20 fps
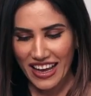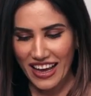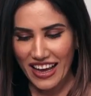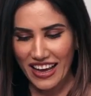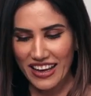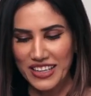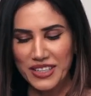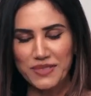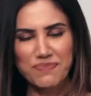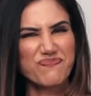
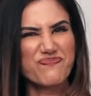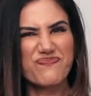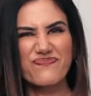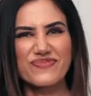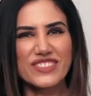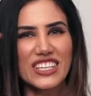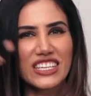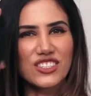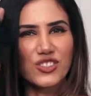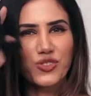
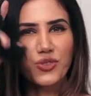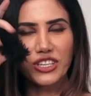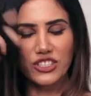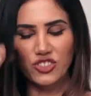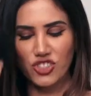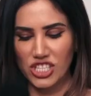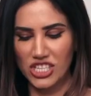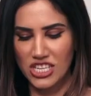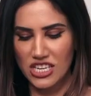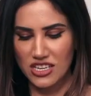A
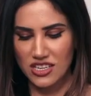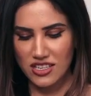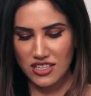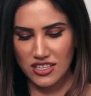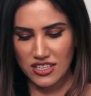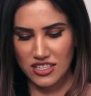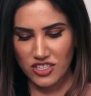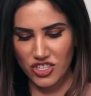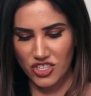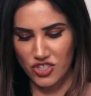scrunchie
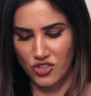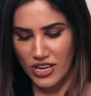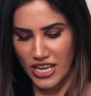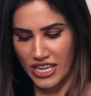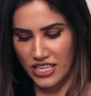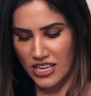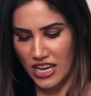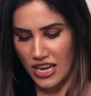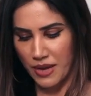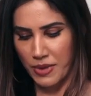just to
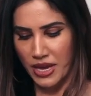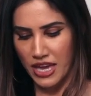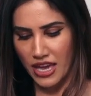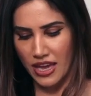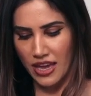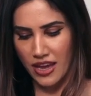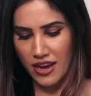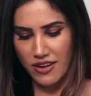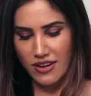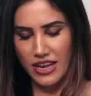like tie my
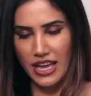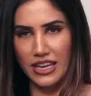hair,